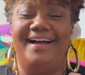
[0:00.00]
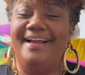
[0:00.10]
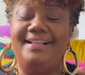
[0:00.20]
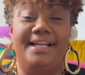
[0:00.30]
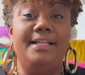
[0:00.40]

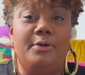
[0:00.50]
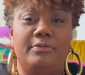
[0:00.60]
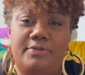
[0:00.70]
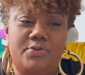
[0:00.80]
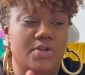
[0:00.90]
Clearly,
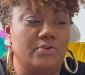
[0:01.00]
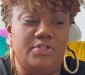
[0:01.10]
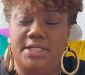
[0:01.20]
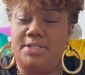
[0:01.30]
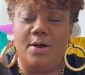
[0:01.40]

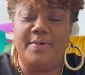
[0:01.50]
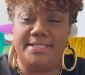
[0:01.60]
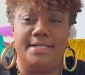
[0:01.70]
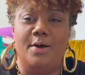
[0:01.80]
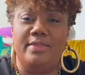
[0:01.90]
she's always
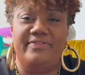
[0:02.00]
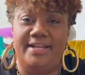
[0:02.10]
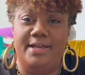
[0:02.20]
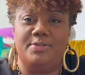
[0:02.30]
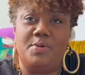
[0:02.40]
in all the
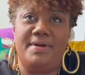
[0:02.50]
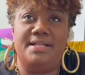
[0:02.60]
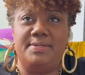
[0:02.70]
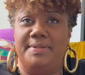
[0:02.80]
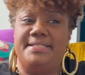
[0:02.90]
videos. We might
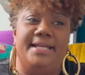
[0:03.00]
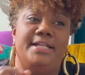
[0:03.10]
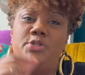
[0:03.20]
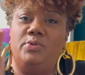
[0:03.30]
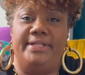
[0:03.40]
as well say
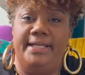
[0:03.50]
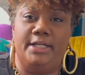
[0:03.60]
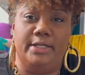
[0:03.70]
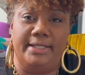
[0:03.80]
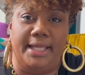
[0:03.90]
Julie and
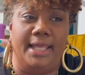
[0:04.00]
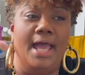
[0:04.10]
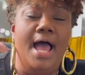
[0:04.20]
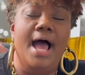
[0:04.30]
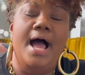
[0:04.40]
Cookie.
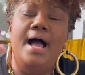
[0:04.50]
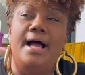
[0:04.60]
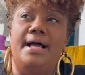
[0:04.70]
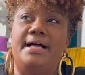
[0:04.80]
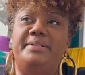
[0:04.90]

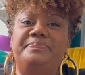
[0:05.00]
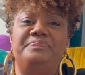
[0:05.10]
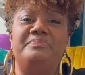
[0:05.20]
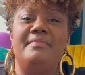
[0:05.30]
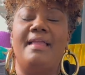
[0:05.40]
Um.
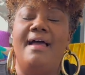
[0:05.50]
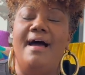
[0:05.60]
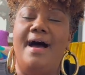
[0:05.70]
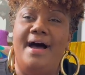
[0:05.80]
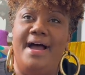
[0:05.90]

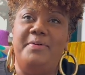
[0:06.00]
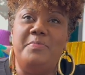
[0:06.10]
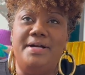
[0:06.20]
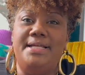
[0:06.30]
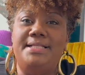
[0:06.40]
I
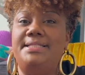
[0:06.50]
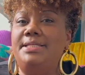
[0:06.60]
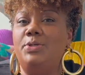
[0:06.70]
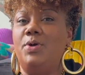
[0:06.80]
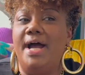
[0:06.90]
wanted
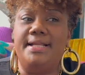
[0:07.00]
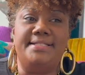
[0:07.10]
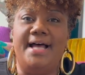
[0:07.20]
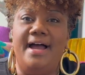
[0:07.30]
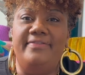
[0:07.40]
to kind of
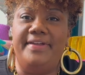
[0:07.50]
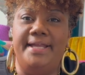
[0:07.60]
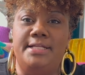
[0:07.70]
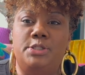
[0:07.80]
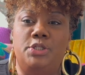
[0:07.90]
dive
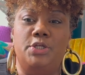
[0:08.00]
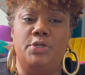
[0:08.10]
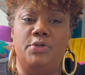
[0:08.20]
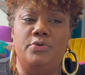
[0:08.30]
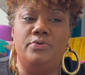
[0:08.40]

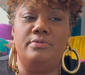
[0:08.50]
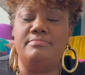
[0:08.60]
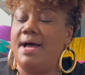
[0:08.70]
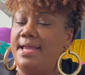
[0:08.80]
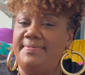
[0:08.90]
into
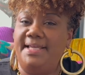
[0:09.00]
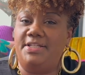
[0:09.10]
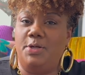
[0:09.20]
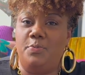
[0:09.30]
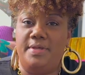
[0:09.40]
my
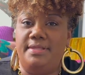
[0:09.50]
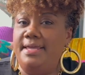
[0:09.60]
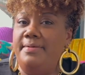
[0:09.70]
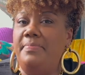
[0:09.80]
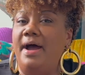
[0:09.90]
obsession with
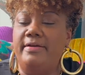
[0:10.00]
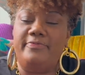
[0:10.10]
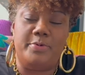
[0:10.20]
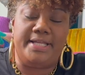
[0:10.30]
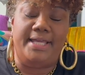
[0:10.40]
the Empire
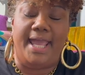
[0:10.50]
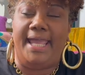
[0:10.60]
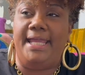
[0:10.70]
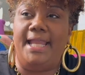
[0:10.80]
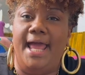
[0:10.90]
48.